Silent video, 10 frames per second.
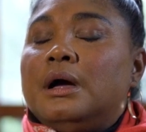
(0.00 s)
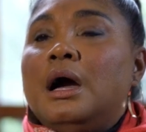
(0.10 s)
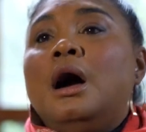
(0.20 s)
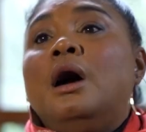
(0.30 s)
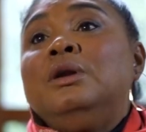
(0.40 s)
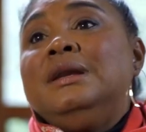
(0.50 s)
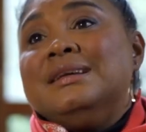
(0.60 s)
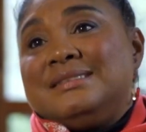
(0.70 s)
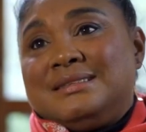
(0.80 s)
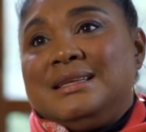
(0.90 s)
a
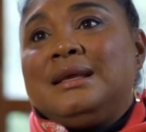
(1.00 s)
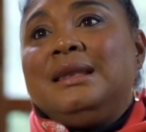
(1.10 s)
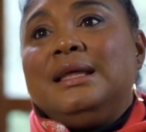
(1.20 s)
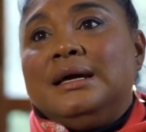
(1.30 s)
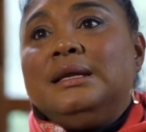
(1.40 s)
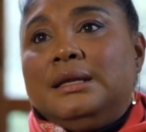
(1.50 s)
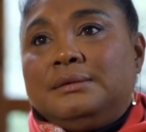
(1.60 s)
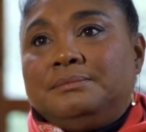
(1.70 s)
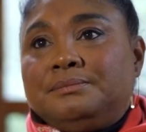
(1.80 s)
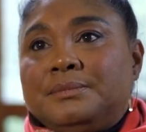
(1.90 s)
holistic learner.
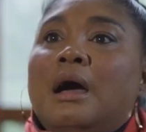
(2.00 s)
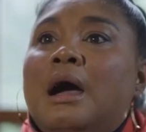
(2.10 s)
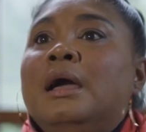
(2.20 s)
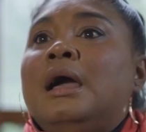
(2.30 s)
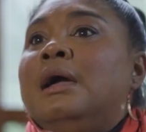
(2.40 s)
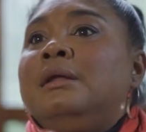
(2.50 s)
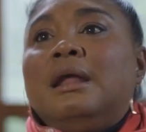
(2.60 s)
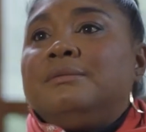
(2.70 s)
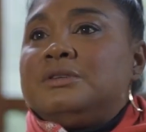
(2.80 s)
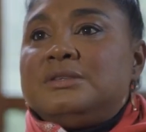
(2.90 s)
I
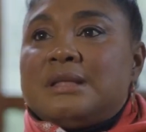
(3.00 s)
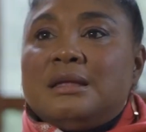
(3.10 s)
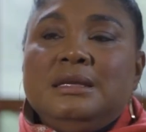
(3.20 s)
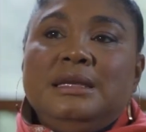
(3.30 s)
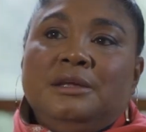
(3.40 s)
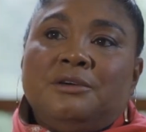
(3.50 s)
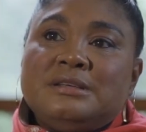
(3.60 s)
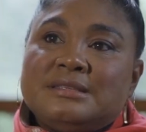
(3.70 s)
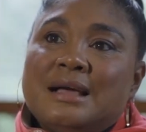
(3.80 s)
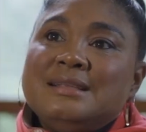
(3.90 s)
love to study
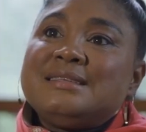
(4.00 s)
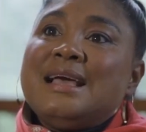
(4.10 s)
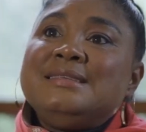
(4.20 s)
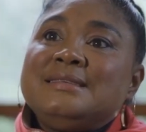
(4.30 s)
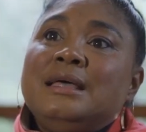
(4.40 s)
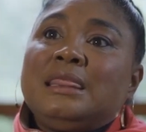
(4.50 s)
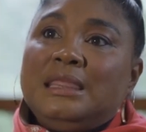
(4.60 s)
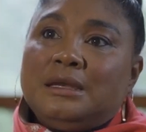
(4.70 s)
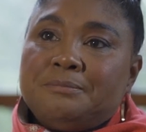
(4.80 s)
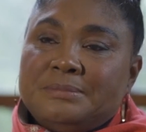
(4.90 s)
neuroscience as a
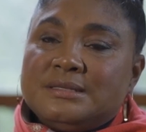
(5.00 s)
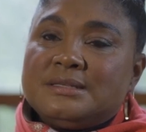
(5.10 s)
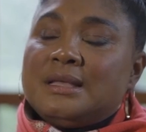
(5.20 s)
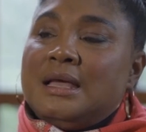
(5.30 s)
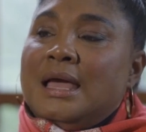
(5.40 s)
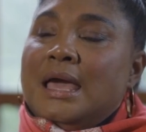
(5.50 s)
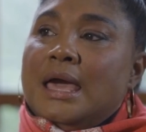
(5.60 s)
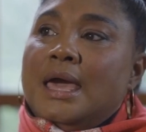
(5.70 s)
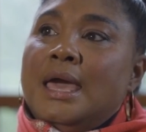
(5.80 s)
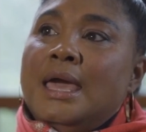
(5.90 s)
therapist,
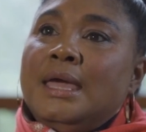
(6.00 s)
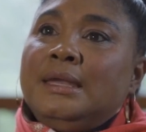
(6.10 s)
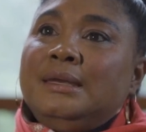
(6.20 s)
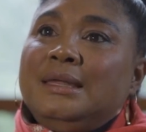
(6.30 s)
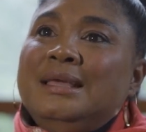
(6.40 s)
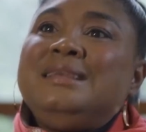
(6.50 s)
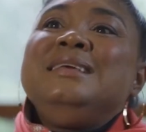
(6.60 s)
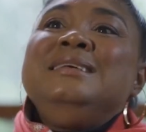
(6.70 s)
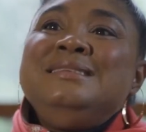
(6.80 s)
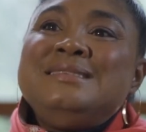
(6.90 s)
and
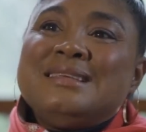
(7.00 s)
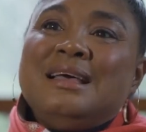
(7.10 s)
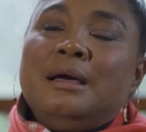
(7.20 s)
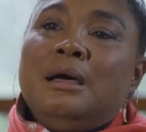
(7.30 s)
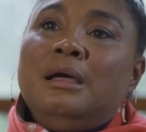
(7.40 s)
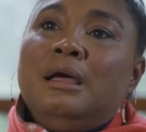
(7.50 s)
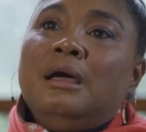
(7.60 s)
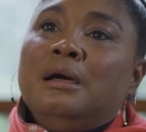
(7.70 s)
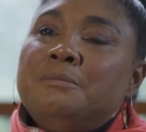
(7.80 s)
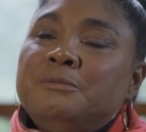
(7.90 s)
it is
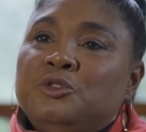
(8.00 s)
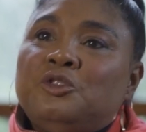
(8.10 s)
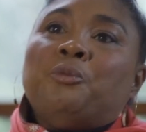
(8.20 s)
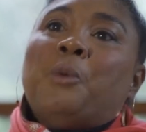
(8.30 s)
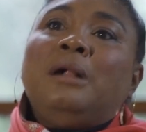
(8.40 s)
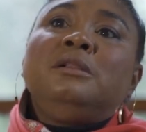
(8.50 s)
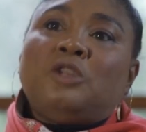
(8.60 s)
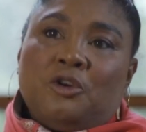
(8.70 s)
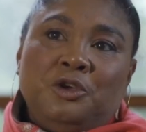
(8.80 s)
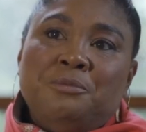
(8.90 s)
well
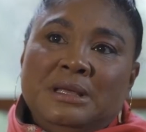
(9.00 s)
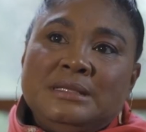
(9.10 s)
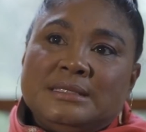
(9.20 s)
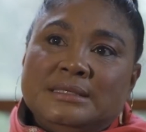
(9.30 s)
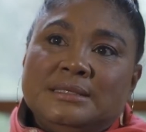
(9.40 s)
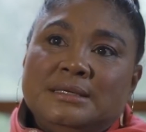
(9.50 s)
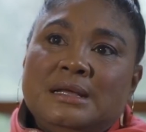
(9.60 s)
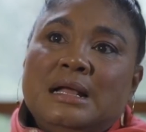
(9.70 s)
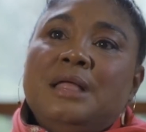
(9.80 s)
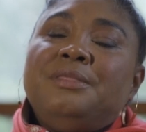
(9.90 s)
documented
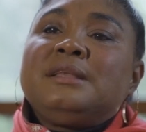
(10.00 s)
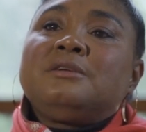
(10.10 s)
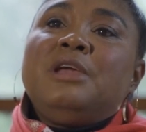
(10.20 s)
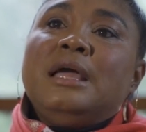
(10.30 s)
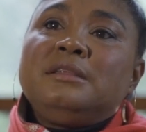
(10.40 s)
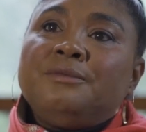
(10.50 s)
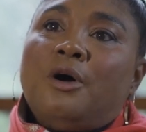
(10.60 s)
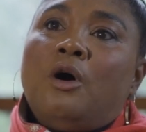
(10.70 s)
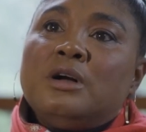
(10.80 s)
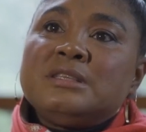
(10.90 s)
that creative
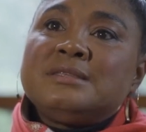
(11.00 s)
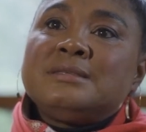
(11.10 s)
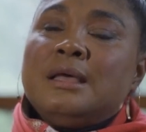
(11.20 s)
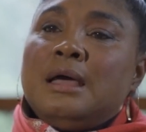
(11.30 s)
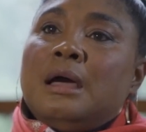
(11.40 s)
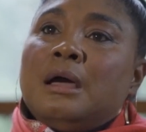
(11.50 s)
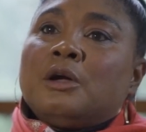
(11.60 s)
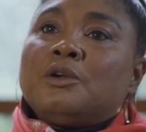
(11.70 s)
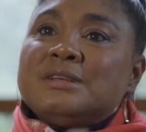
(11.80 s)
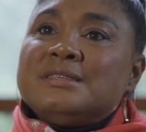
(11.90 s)
arts
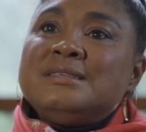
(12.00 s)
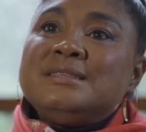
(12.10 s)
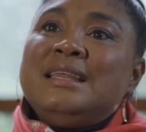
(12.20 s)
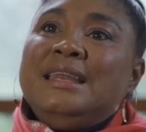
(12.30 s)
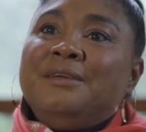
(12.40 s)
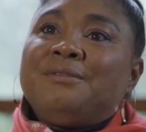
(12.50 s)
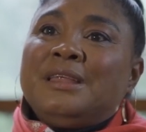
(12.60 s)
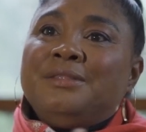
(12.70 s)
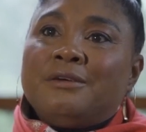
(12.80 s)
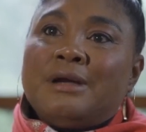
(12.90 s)
crosses the left
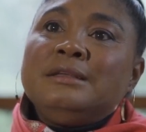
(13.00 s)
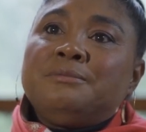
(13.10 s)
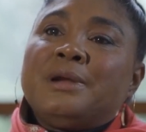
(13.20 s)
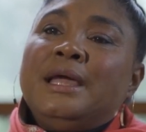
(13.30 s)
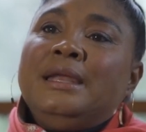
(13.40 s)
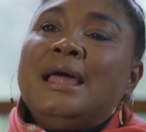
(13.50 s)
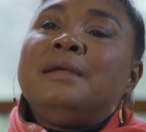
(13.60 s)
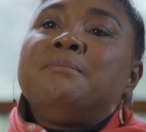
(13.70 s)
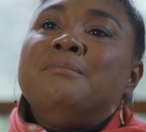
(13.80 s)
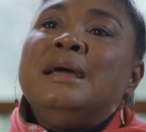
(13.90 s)
and the right brain
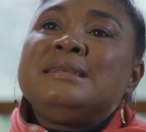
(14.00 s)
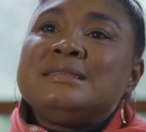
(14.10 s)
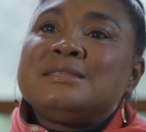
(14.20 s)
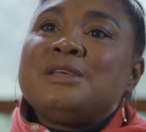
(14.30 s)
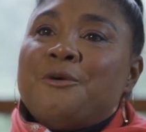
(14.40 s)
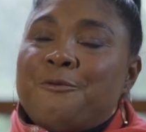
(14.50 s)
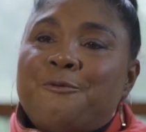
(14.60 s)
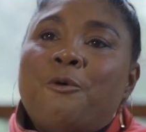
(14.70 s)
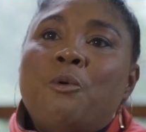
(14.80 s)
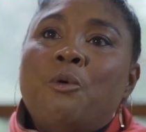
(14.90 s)
and makes
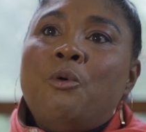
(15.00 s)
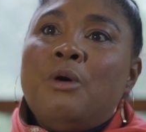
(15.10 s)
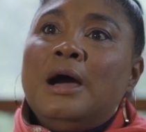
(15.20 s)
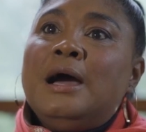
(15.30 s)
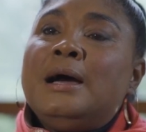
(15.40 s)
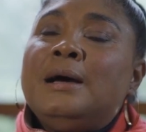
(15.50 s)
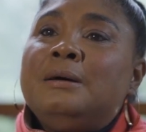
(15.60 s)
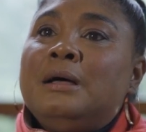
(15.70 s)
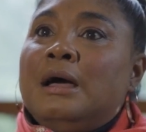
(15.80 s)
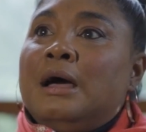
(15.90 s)
for a